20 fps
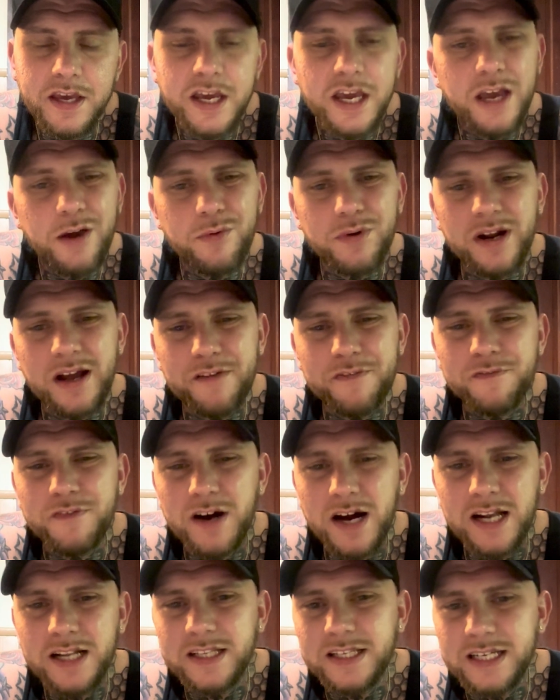And when I
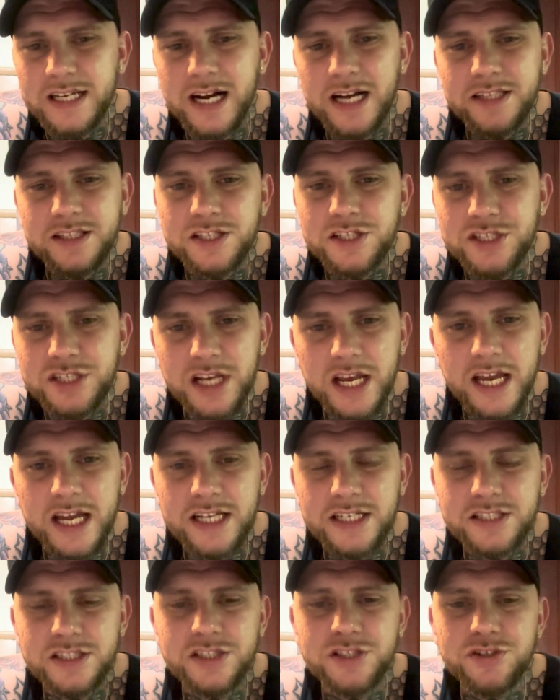finally got the
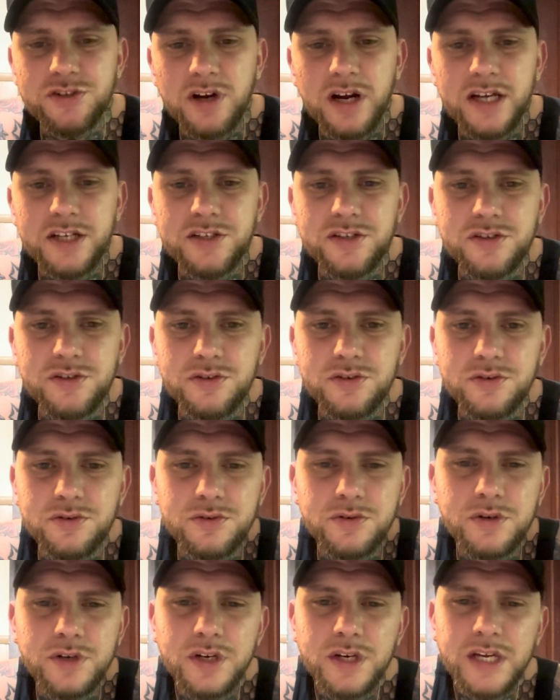chance to try to